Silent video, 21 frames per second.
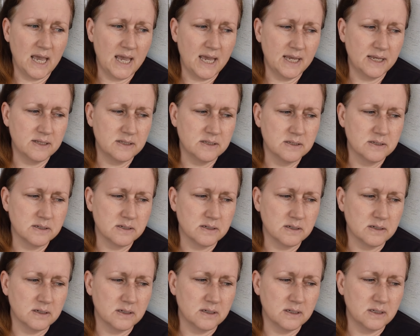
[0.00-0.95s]
And
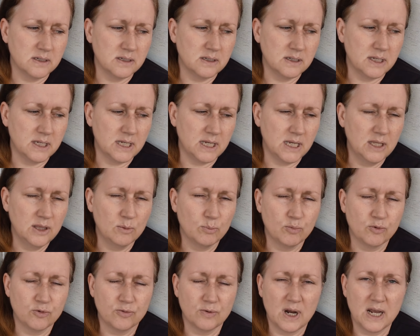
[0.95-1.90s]
in
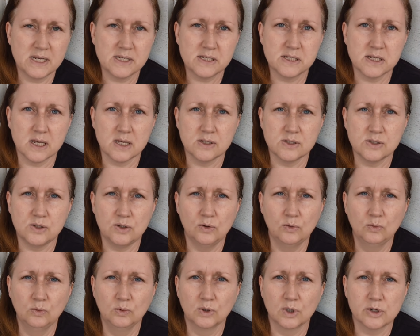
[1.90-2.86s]
the process,
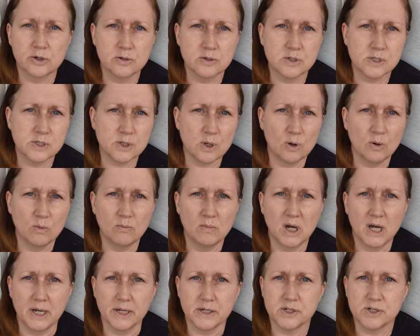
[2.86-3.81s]
you learn so
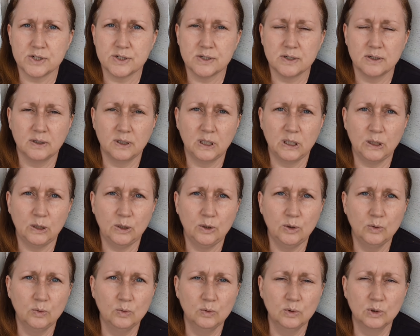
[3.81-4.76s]
much.
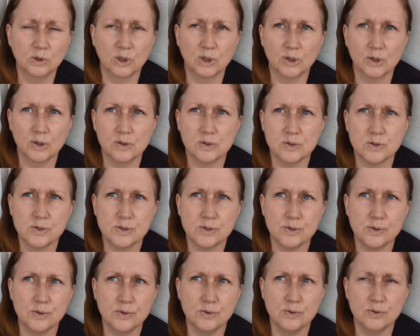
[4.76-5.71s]
You learn
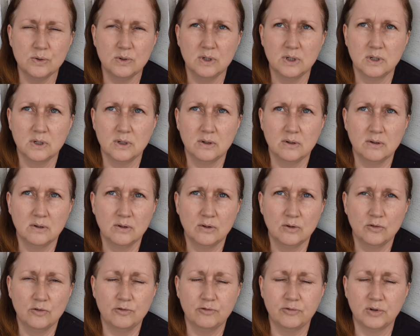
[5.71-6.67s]
to
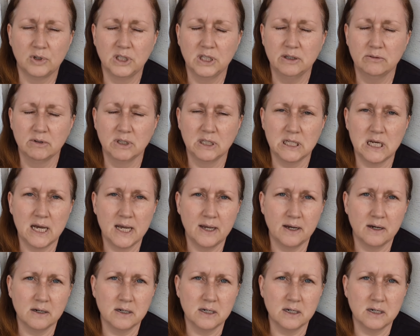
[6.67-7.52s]
fully rely